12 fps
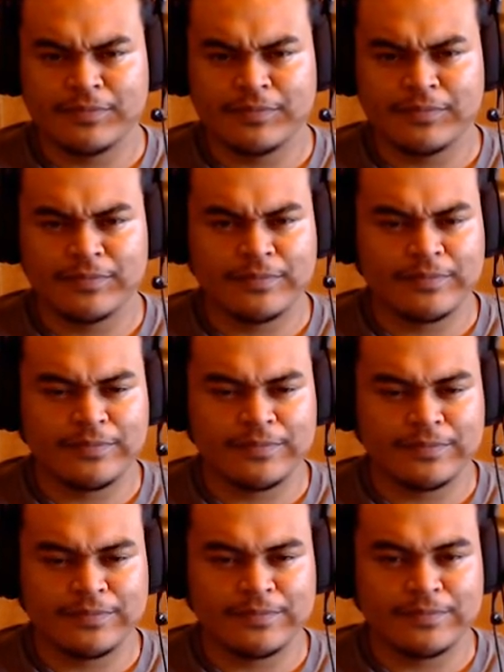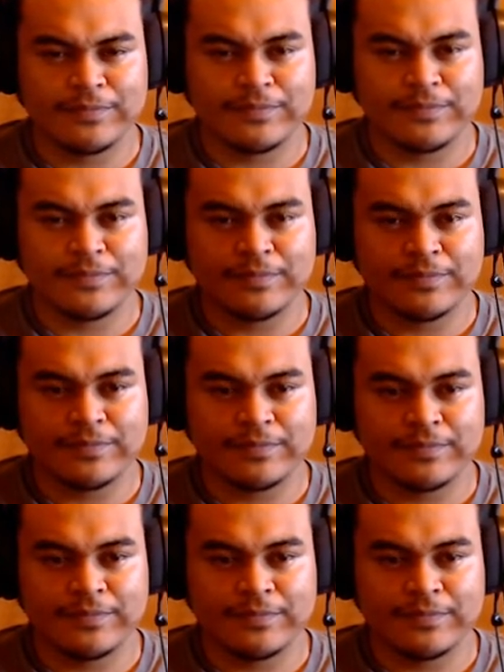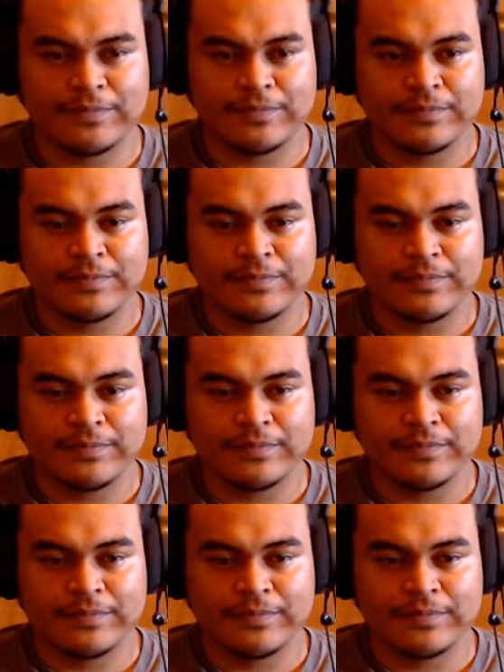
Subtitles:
(silent)